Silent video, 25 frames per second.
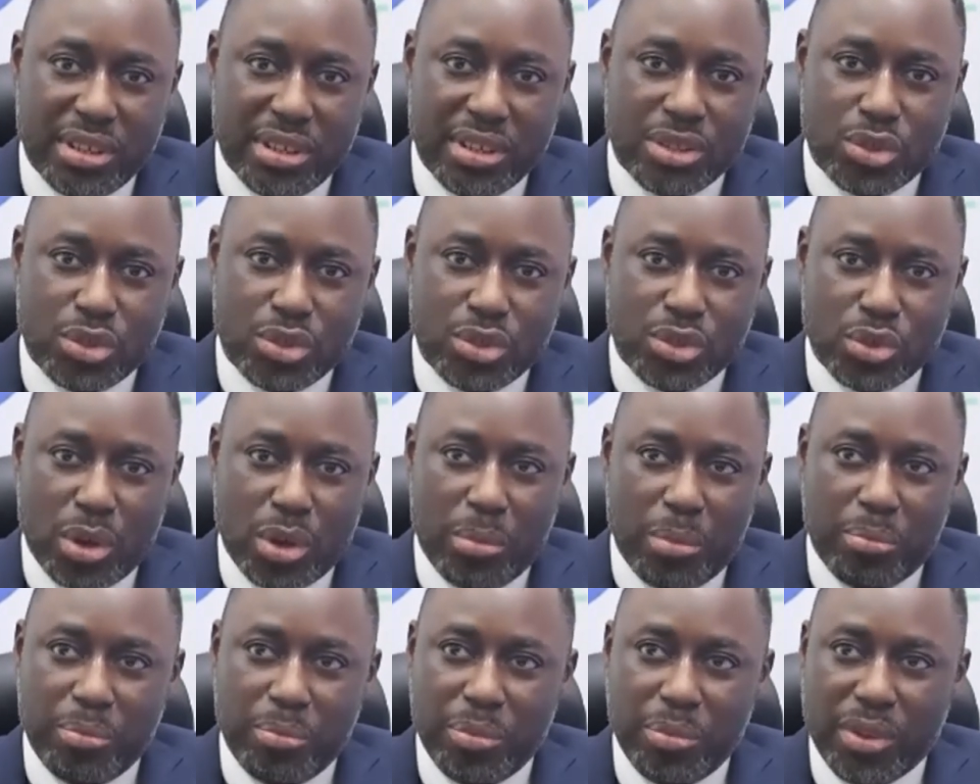
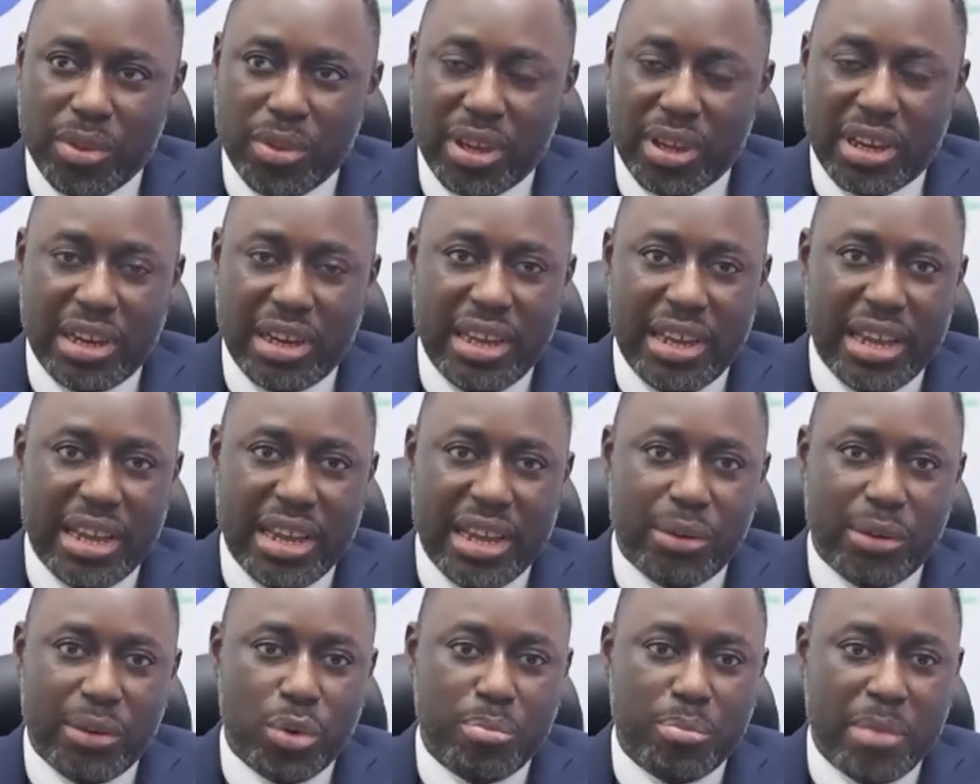some clear
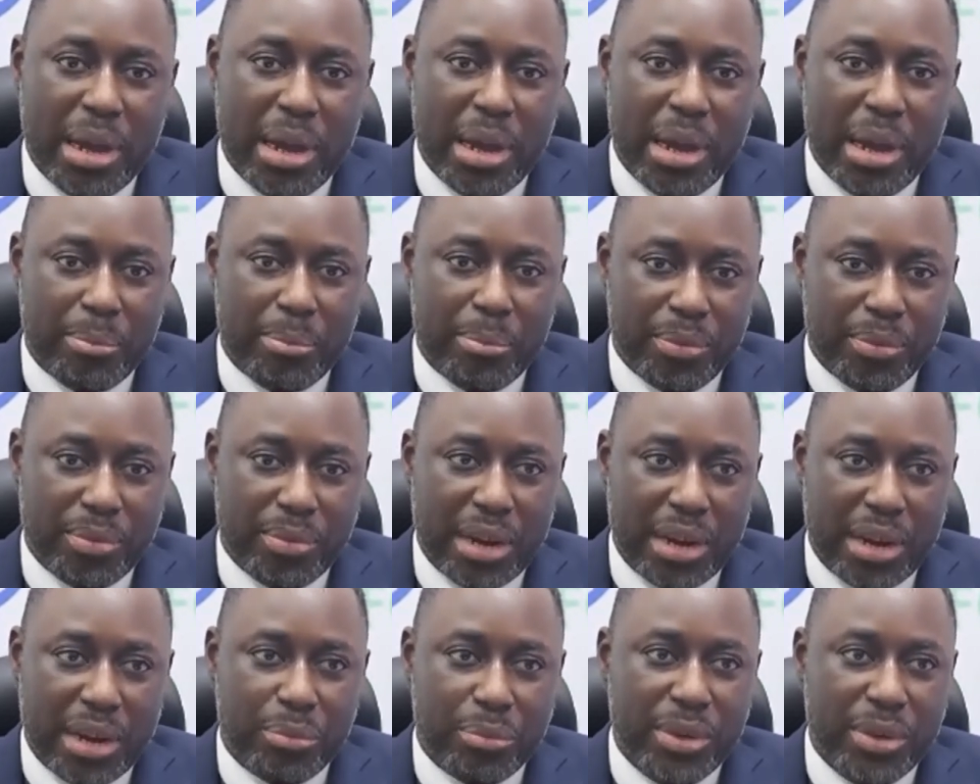roadmap
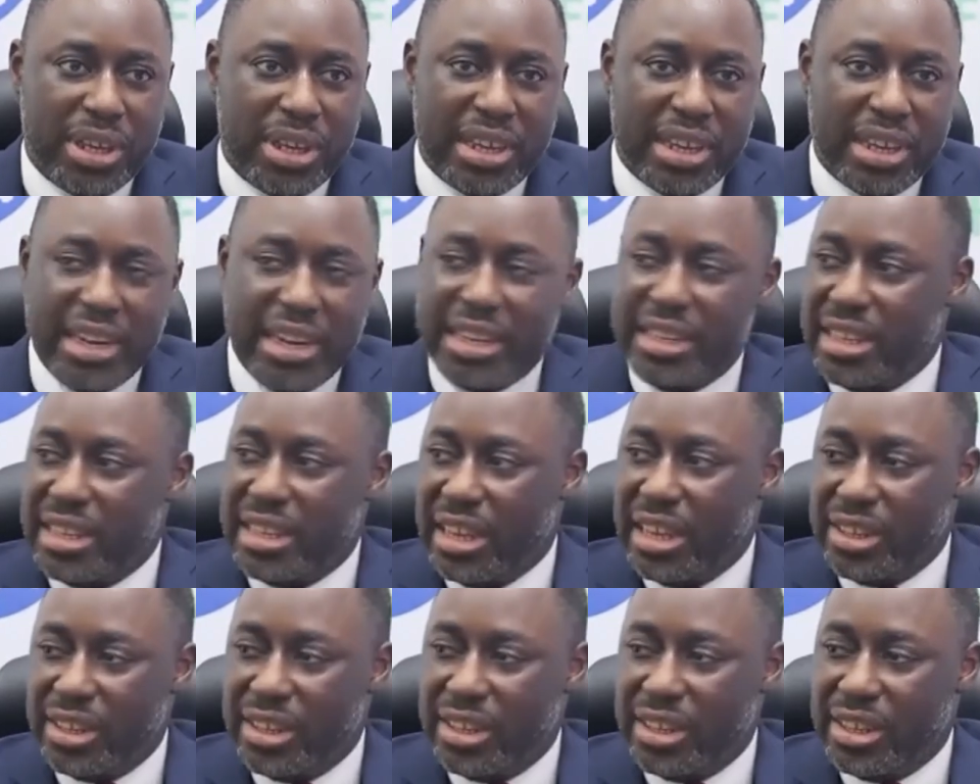that we can
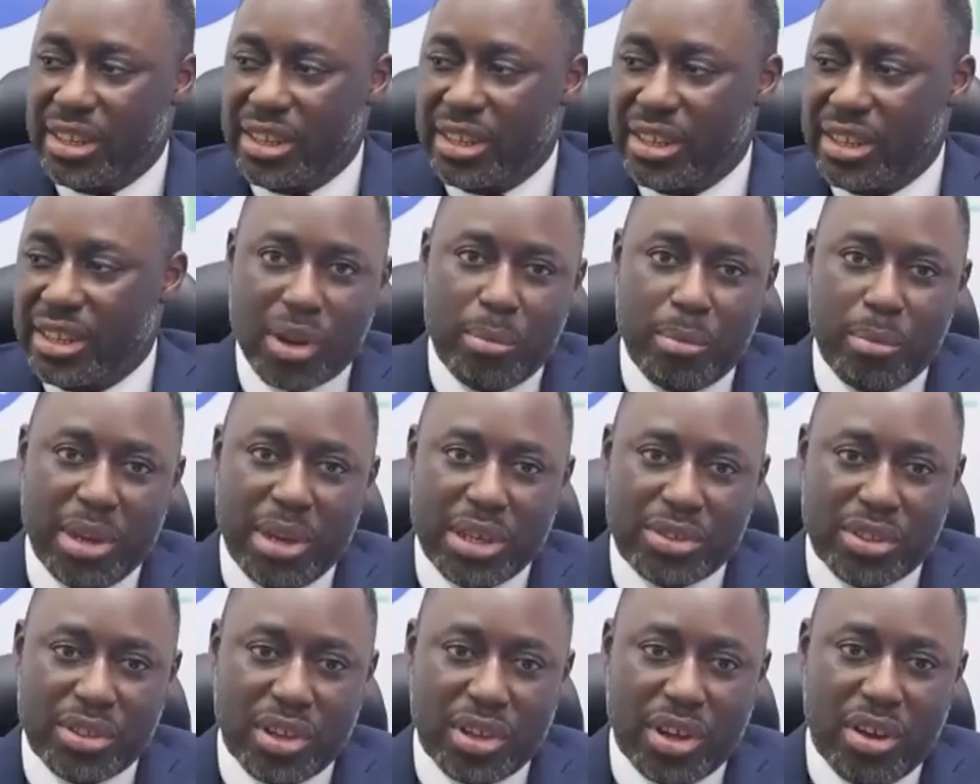engage and recommend
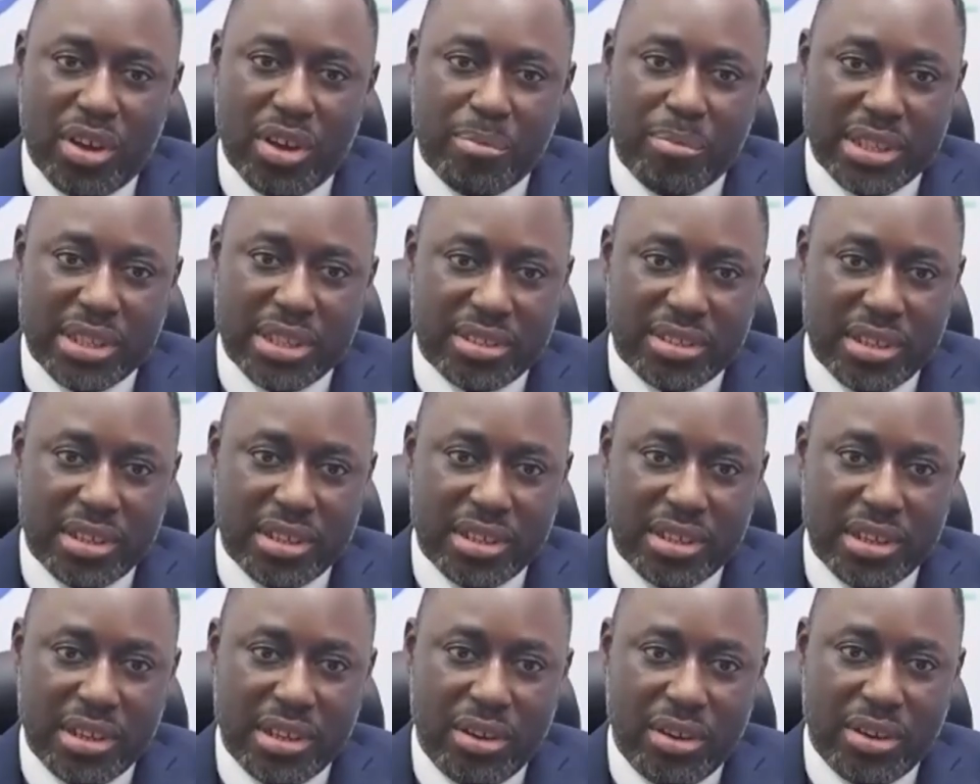to the government
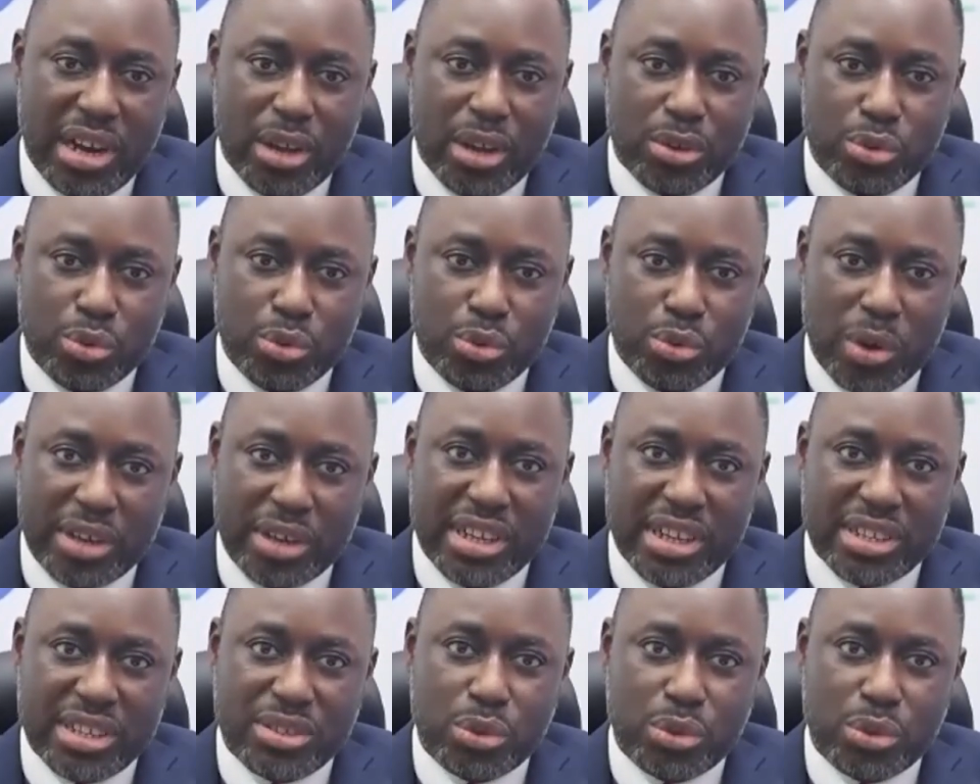on how to
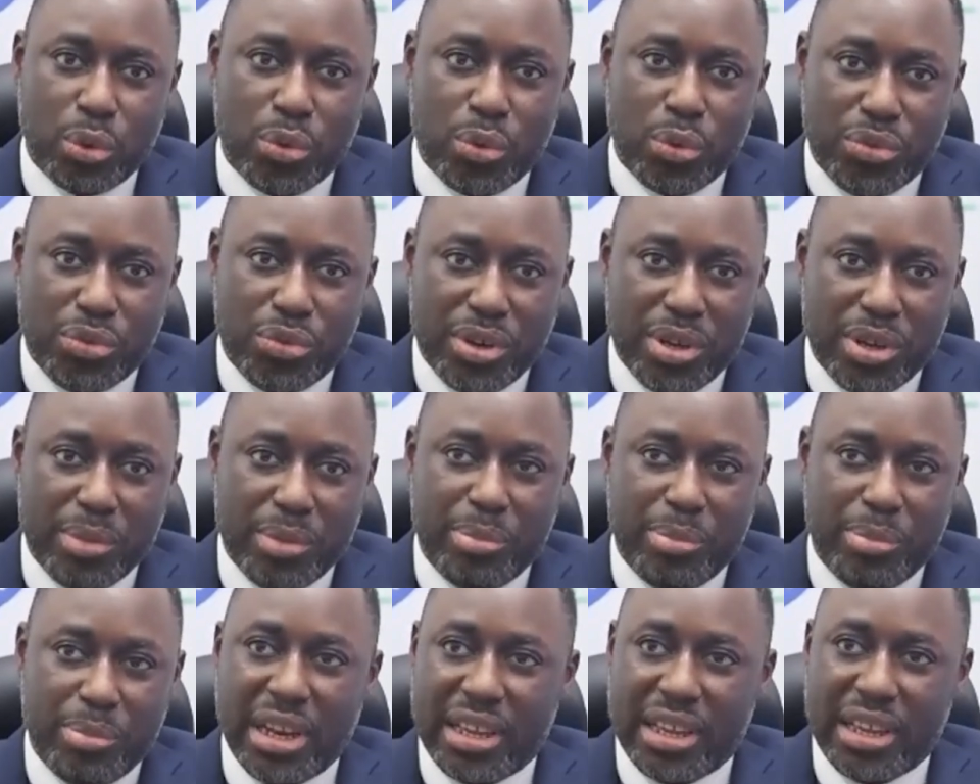address those 3
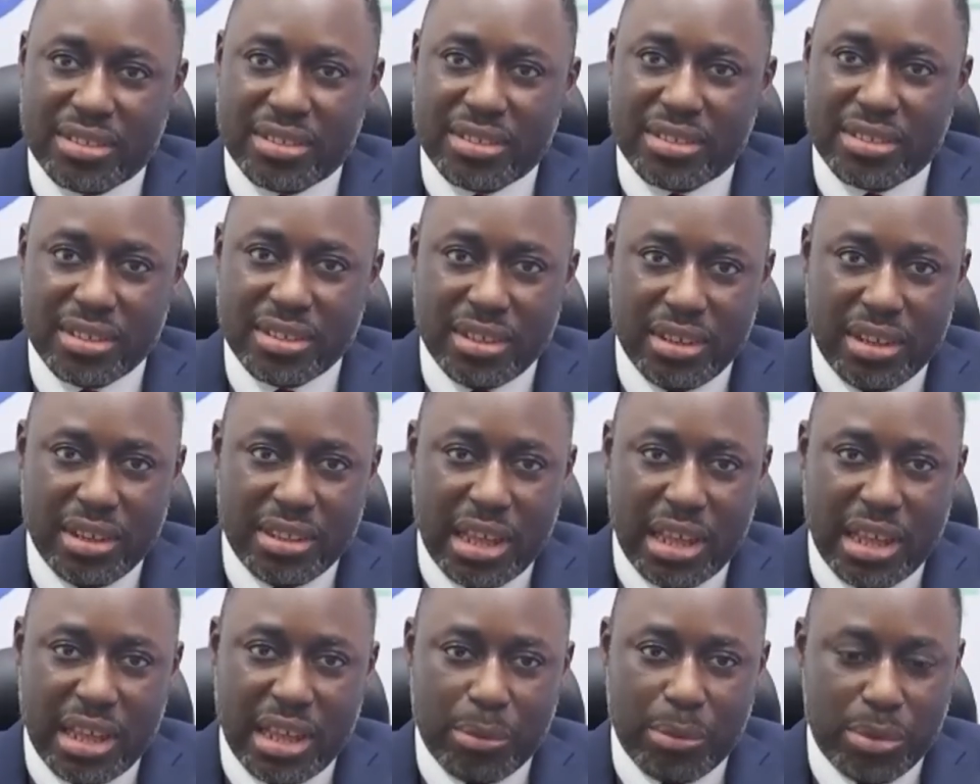pillars
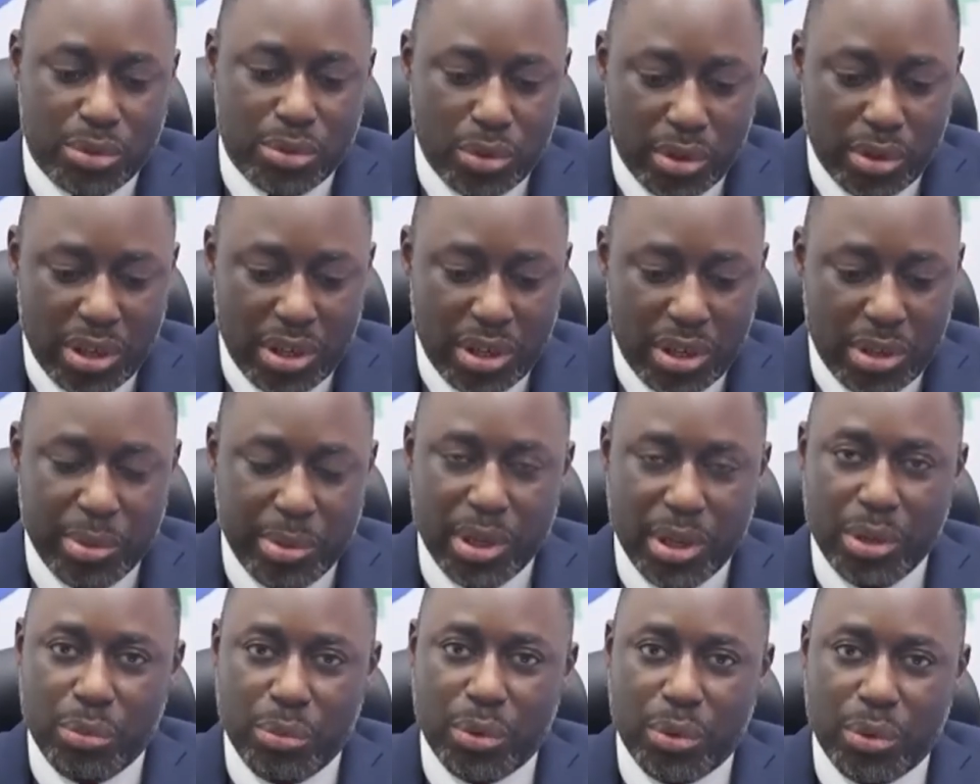that we strongly
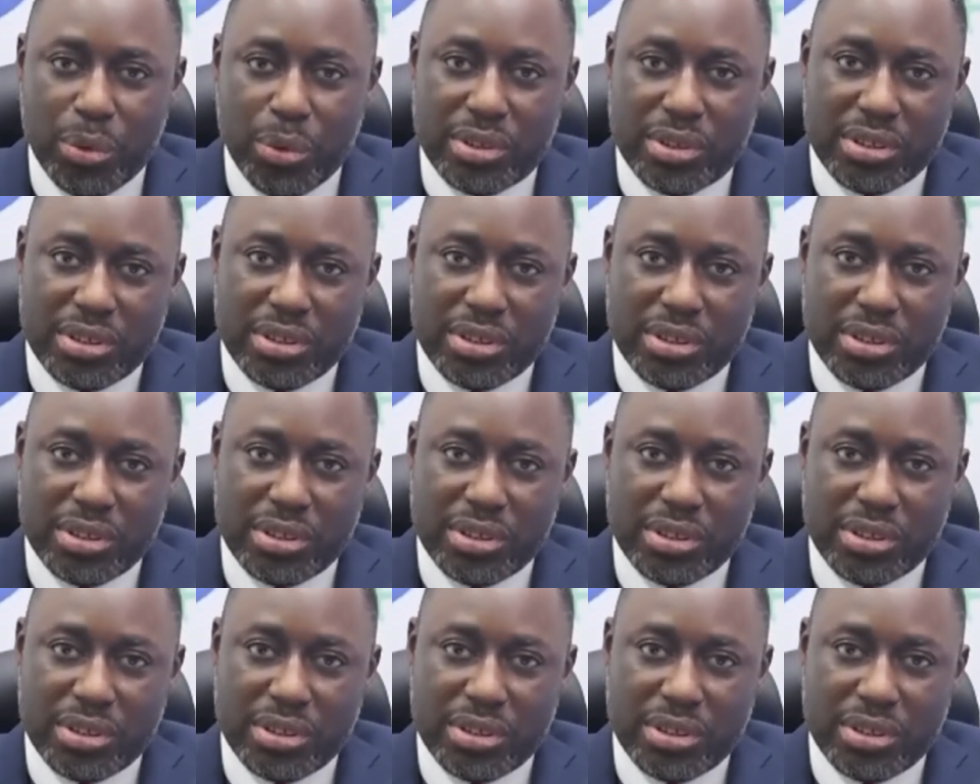believe will